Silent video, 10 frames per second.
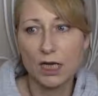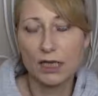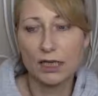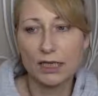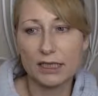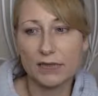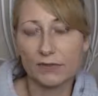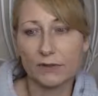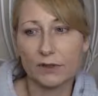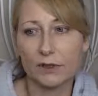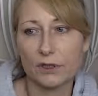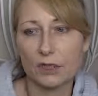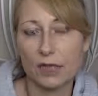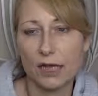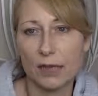the different
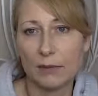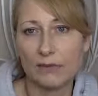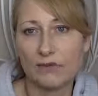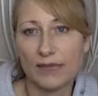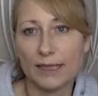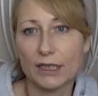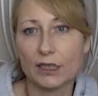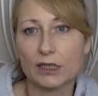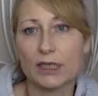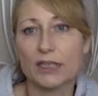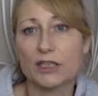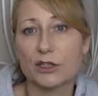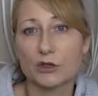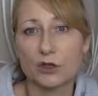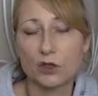um, financial
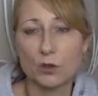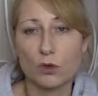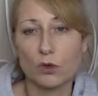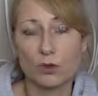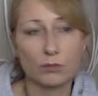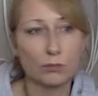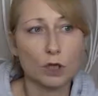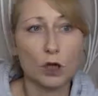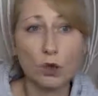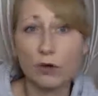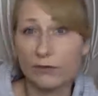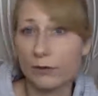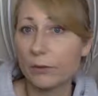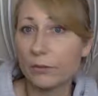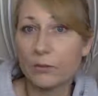institutions were. Not all of
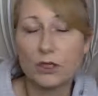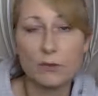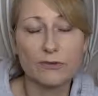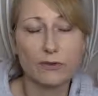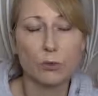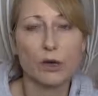them. Some of them were